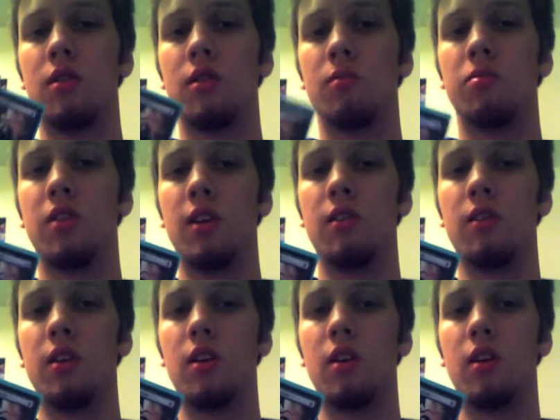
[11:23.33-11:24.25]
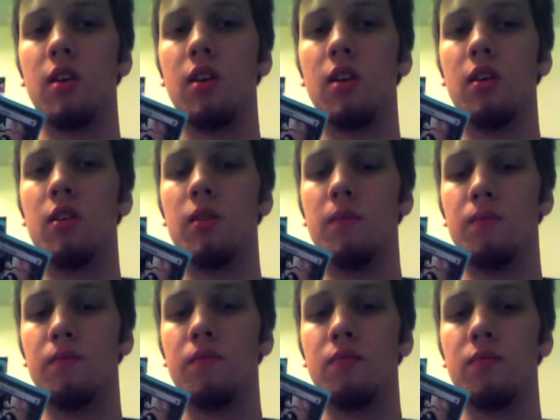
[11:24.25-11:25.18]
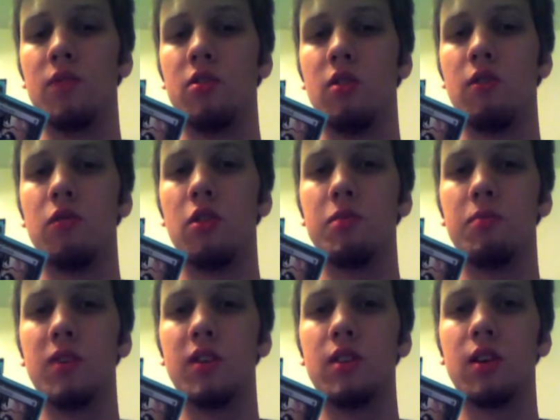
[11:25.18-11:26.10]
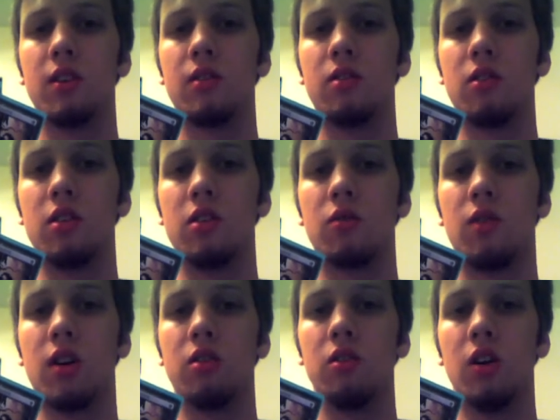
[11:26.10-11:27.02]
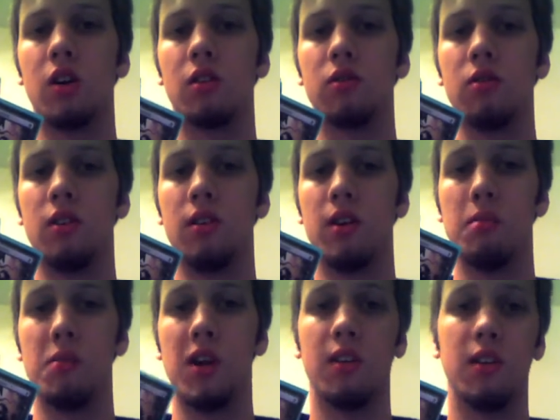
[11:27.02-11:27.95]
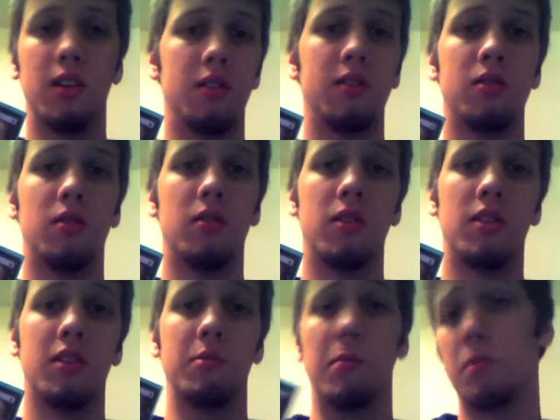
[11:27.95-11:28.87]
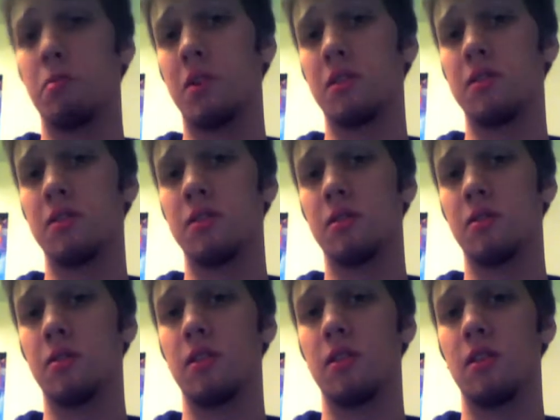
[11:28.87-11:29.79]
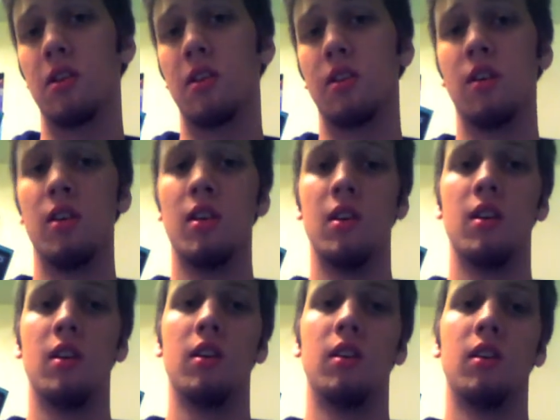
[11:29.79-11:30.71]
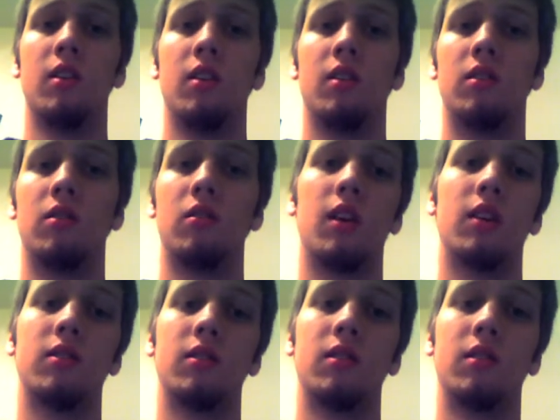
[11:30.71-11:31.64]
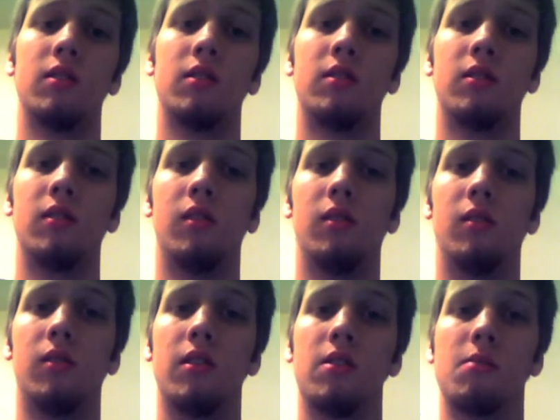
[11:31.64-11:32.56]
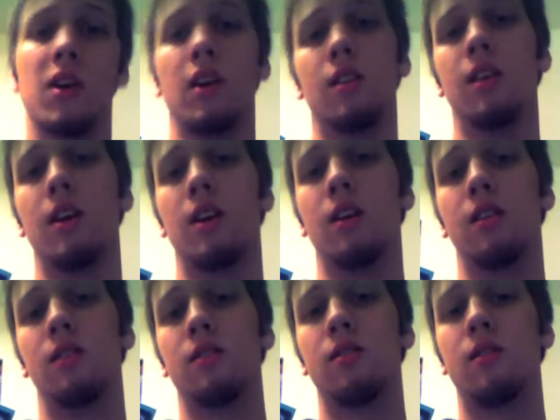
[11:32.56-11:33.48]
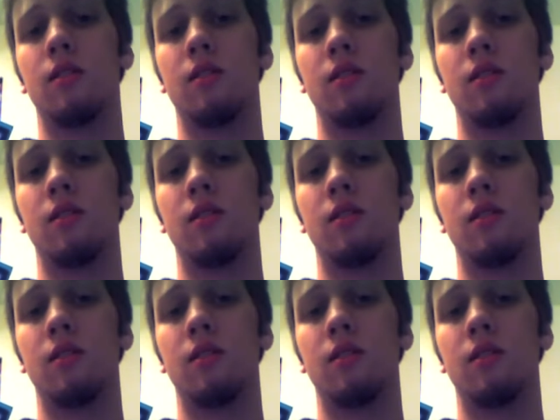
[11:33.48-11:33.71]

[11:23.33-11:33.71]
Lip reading: You can pull out their Stoneforge Mystics or their Squadron Hawks or their Mana Leaks or their Spell Pierces or their Duresses or their Manlands.